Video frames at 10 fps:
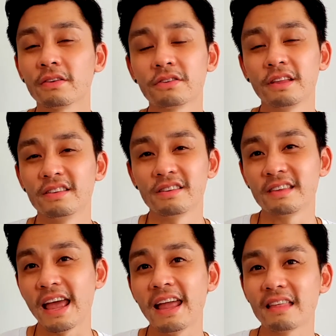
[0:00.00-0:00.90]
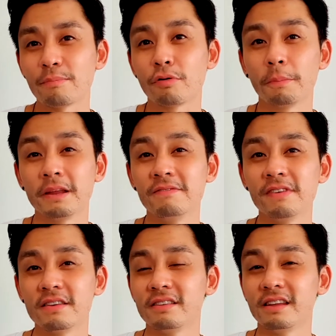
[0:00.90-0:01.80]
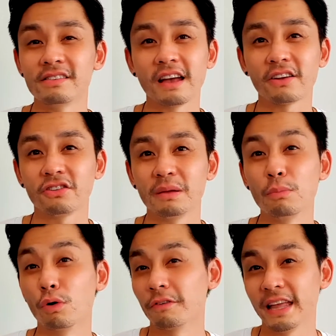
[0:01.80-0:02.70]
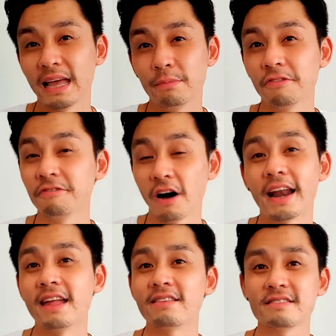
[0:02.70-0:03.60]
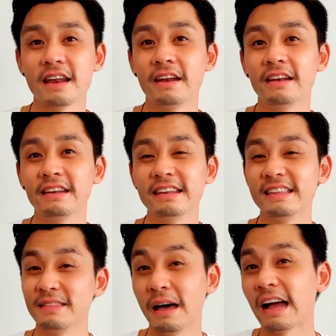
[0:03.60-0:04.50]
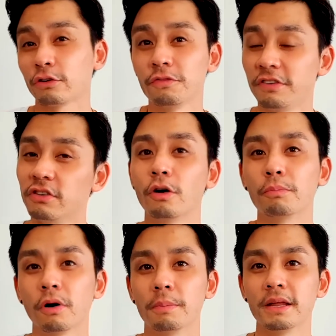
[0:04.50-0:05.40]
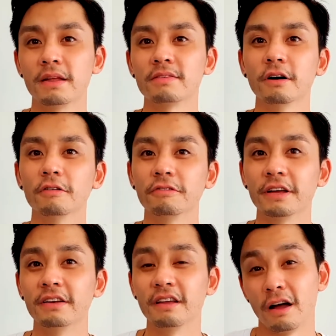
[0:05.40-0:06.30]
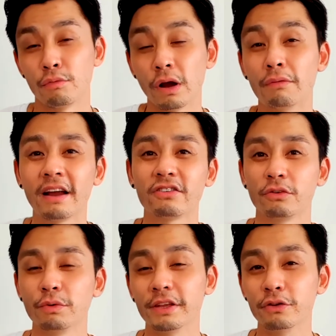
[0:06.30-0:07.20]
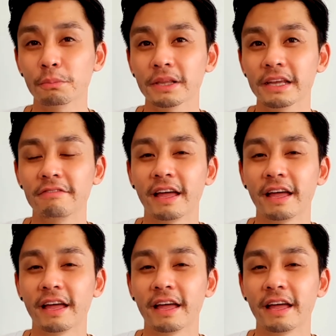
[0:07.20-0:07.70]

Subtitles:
So there's a saying that property investing is actually more of a game of finance than in the actual physical property itself, and I actually really do believe that,